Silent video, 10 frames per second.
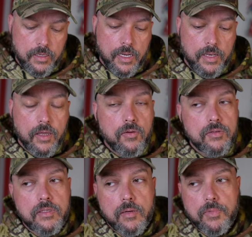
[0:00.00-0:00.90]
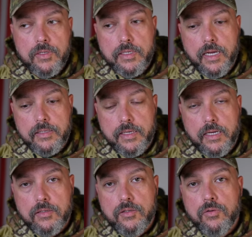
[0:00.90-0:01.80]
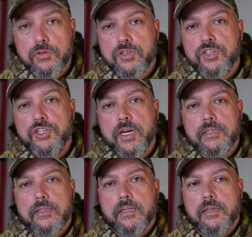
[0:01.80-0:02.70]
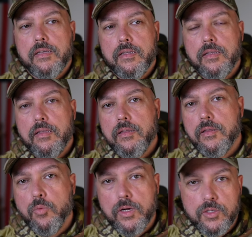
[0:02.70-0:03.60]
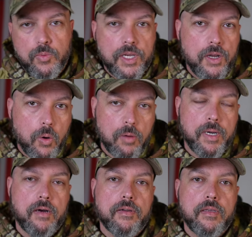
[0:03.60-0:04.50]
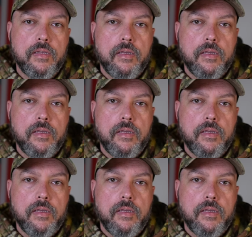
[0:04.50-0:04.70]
And those numbers, guys and gals, those are just the ones we know about.